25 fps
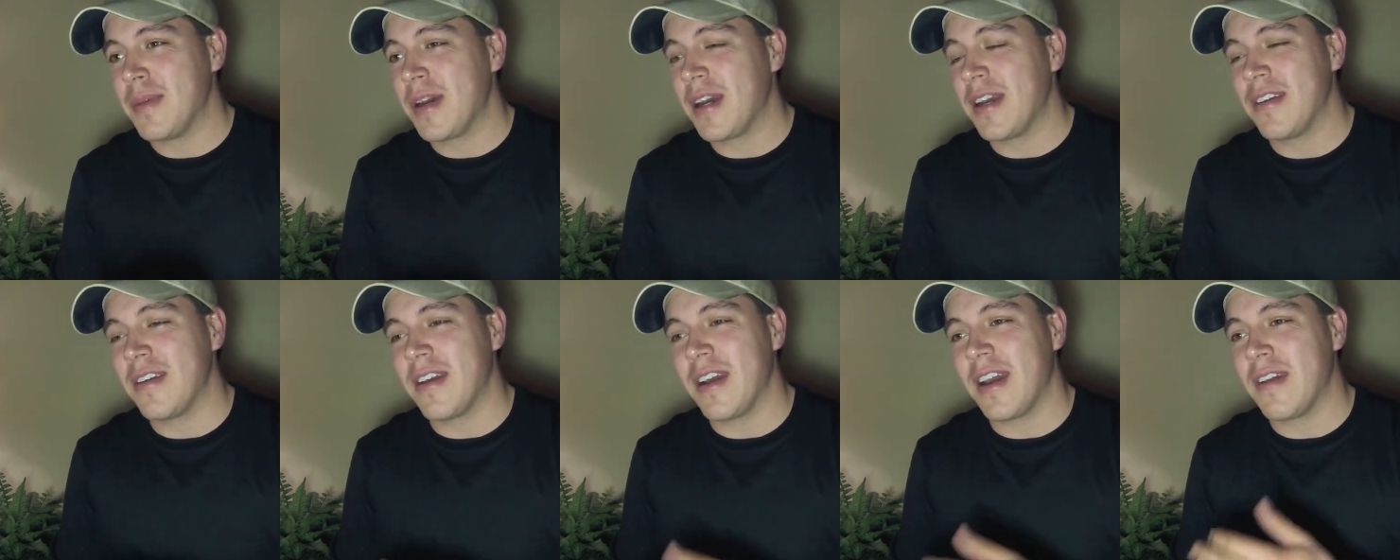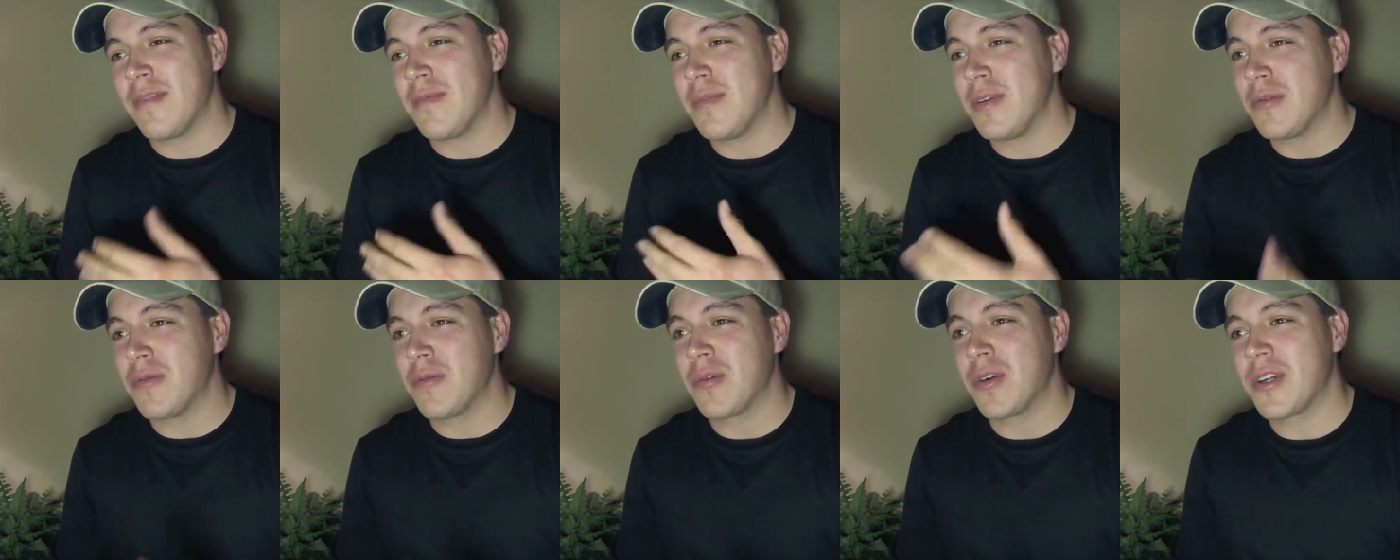I, I've
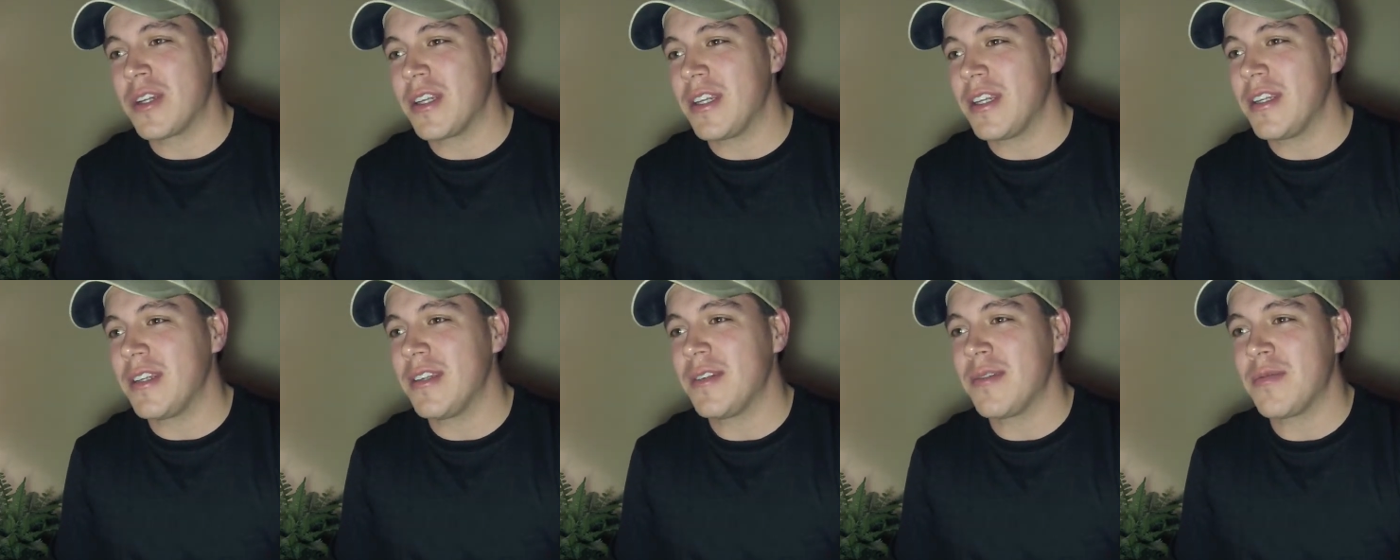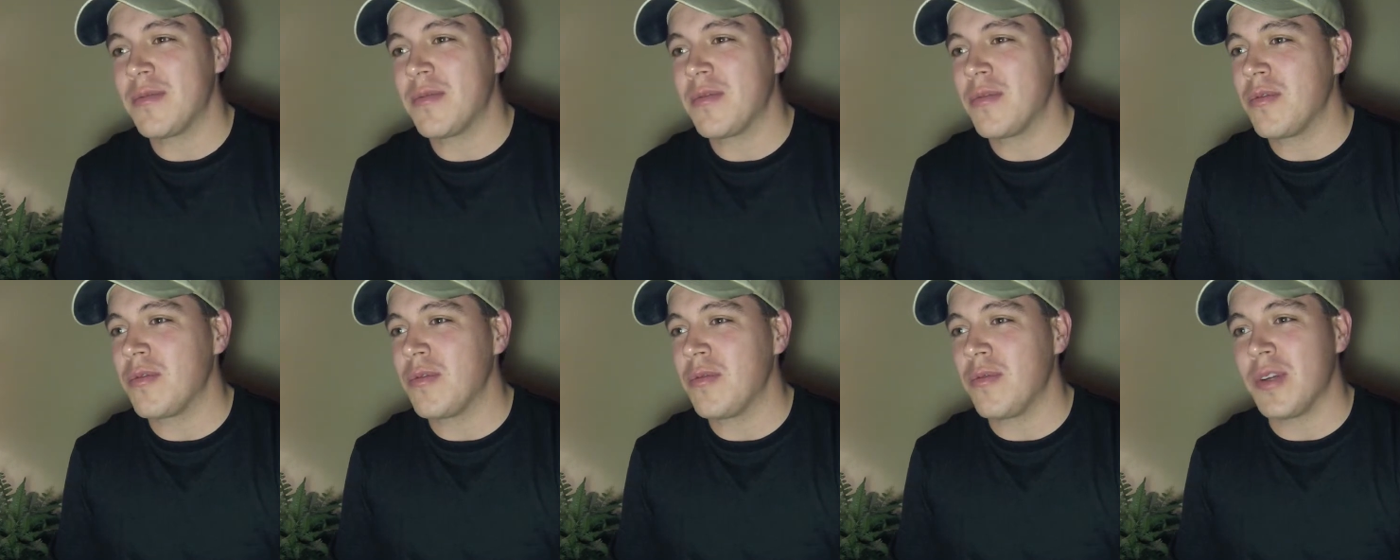been working
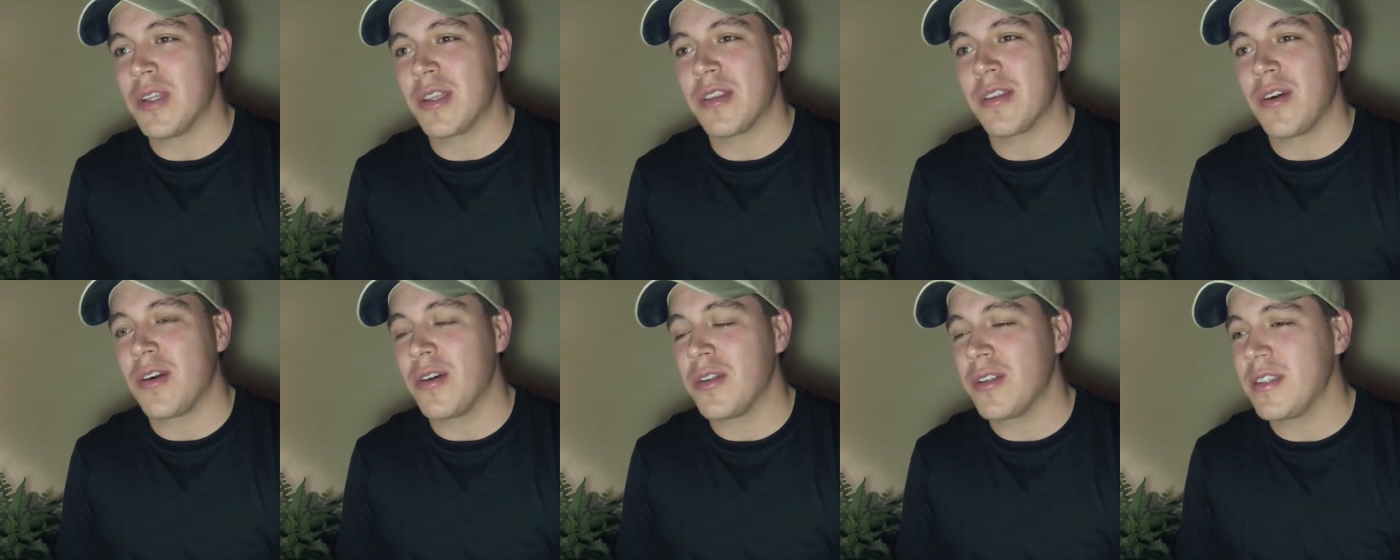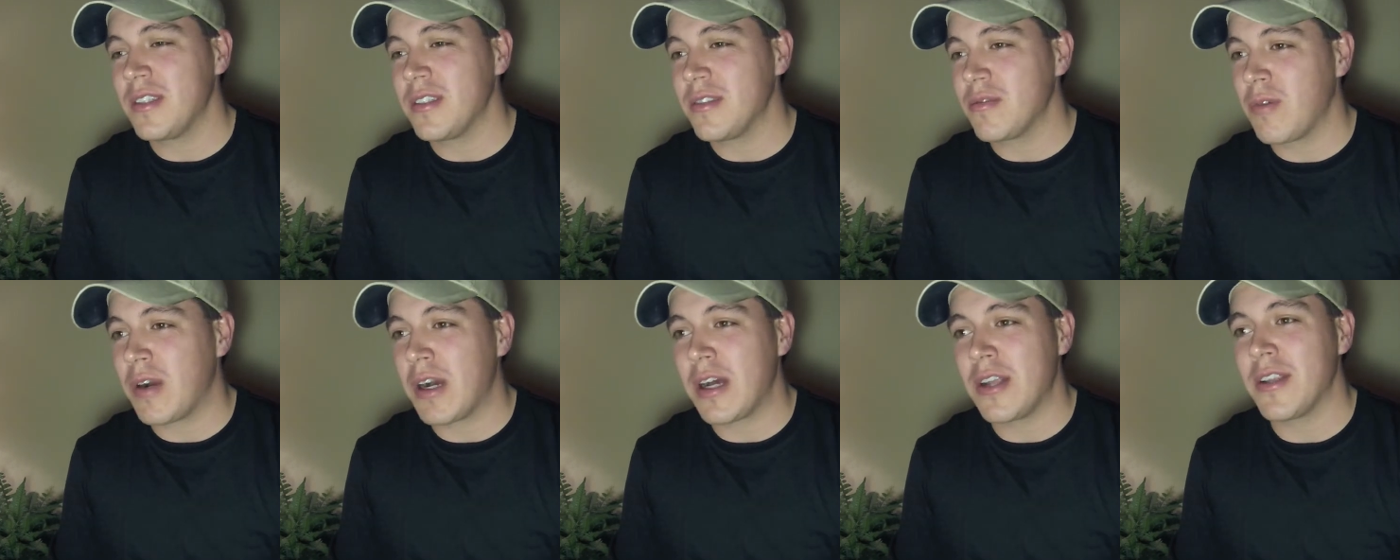with all
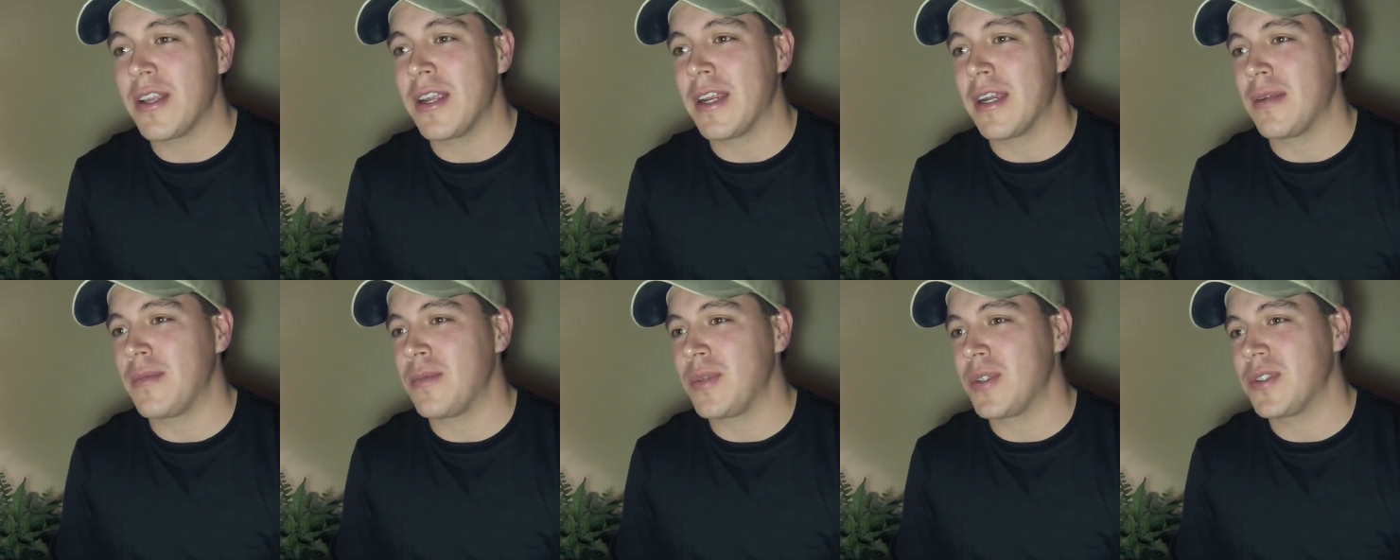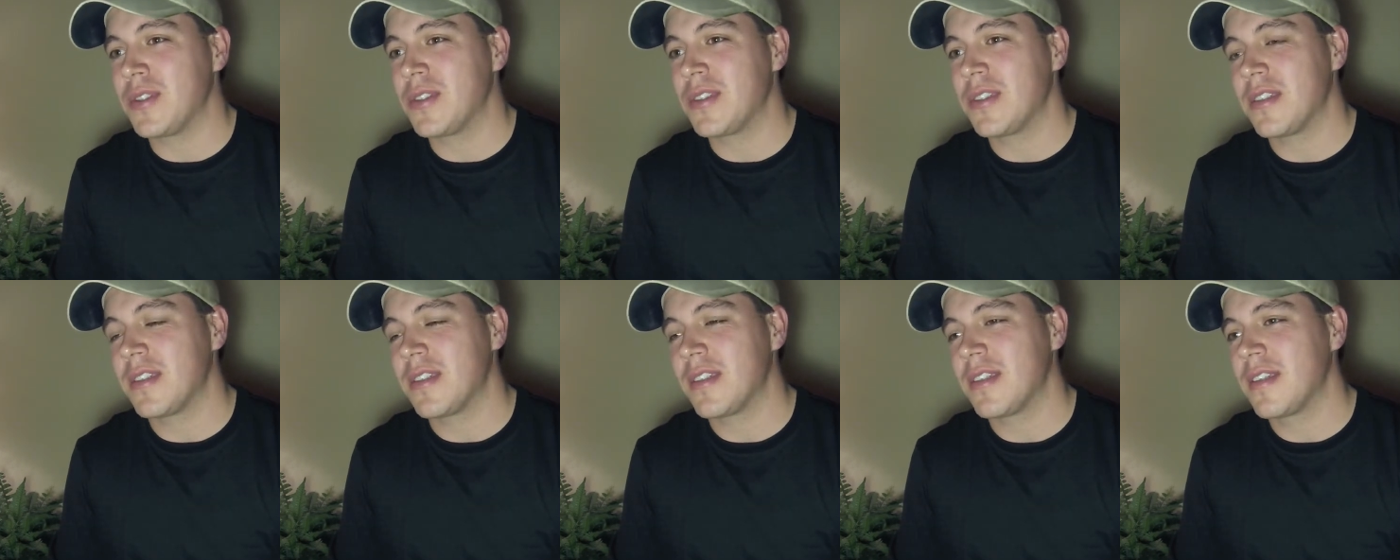these wild
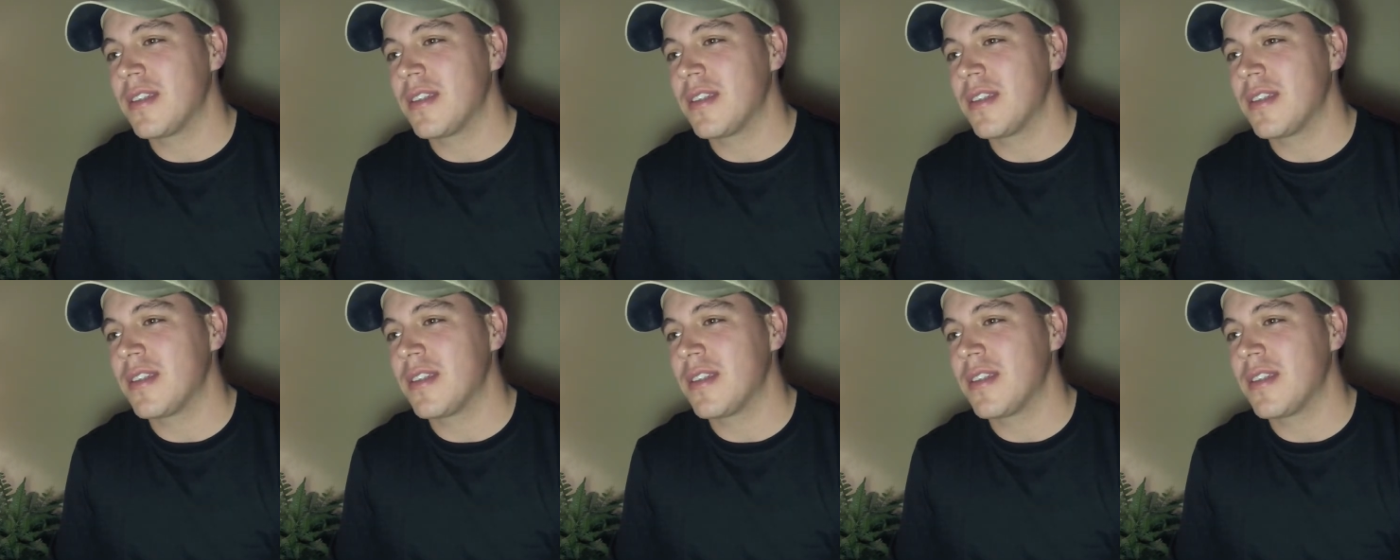animals